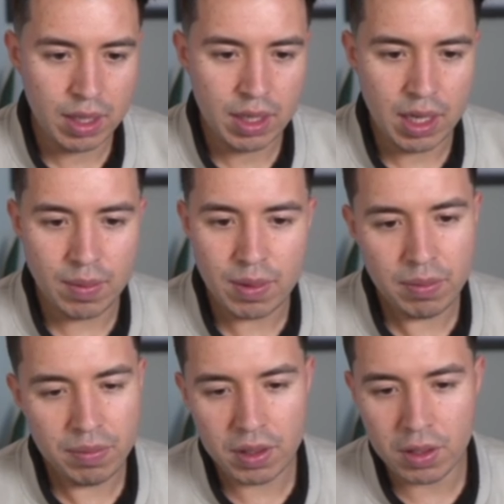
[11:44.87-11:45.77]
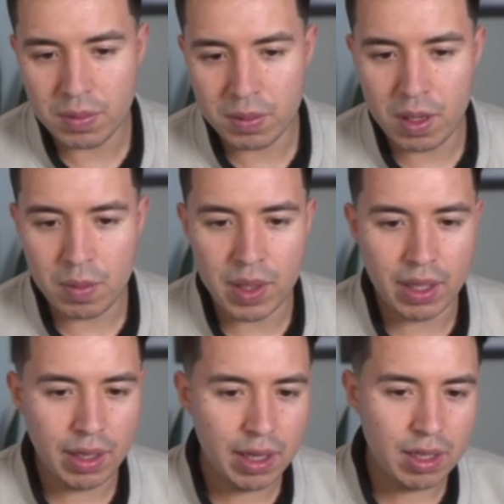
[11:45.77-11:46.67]
Have you ever felt overwhelmed by the
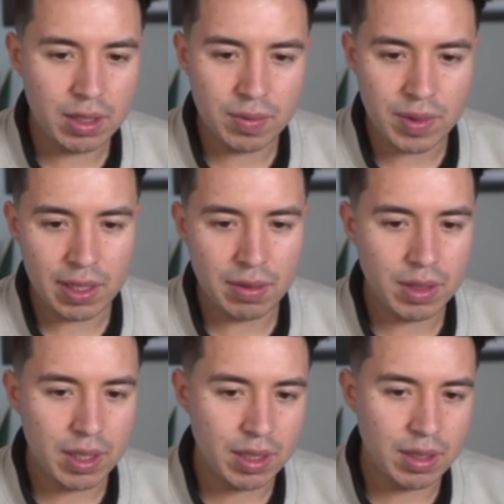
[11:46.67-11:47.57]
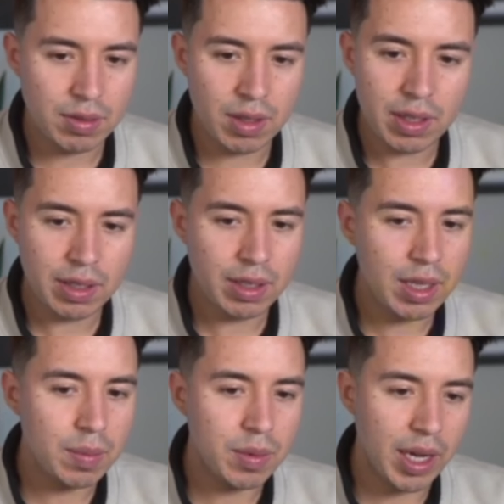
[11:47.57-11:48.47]
chaos of daily routine, struggling to
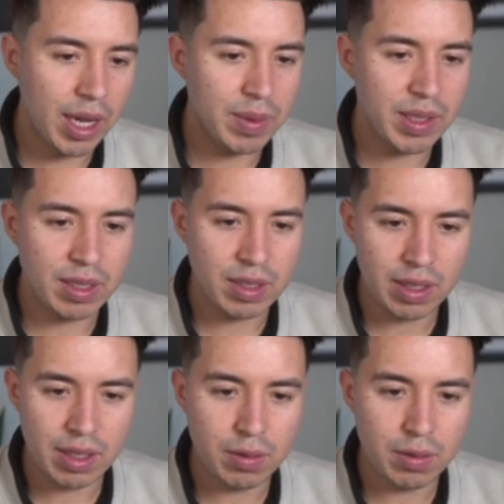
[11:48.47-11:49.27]
keep your habits in check?